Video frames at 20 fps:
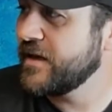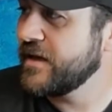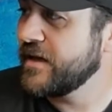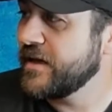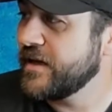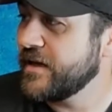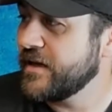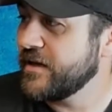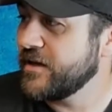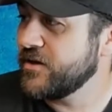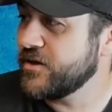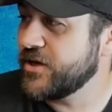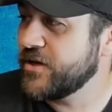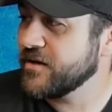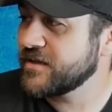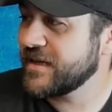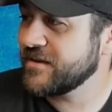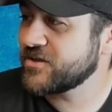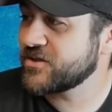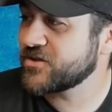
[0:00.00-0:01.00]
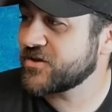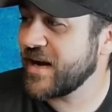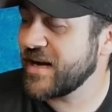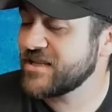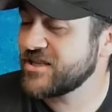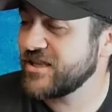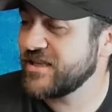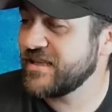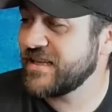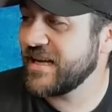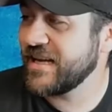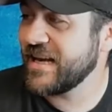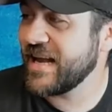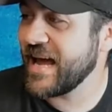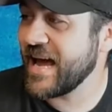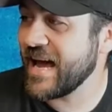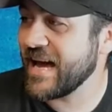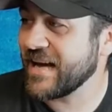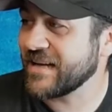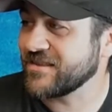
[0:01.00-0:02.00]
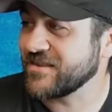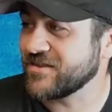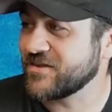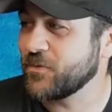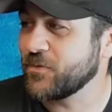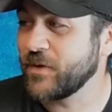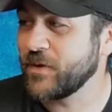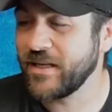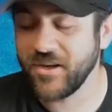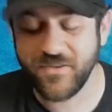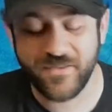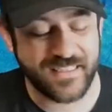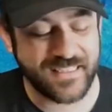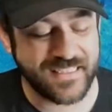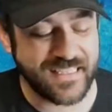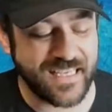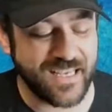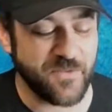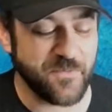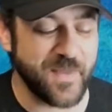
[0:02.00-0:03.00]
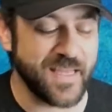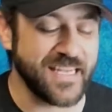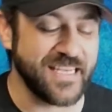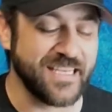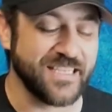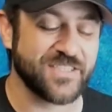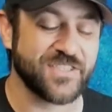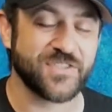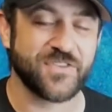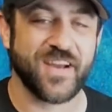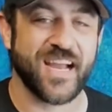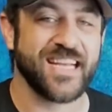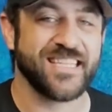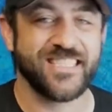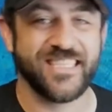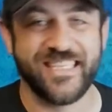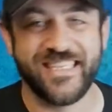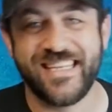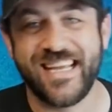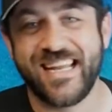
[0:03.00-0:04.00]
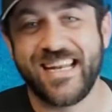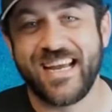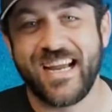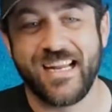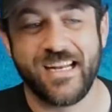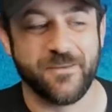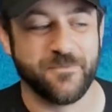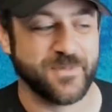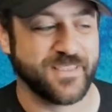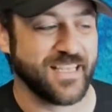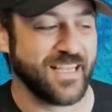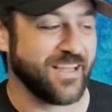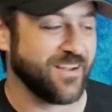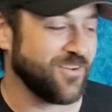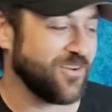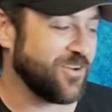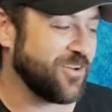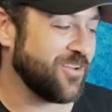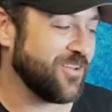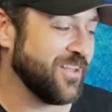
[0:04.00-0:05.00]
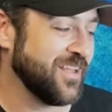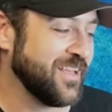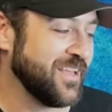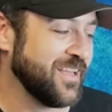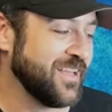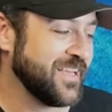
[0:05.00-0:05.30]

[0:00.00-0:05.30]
Do y'all sell scratch and dent axles? We don't sell many scratch and dent items at all.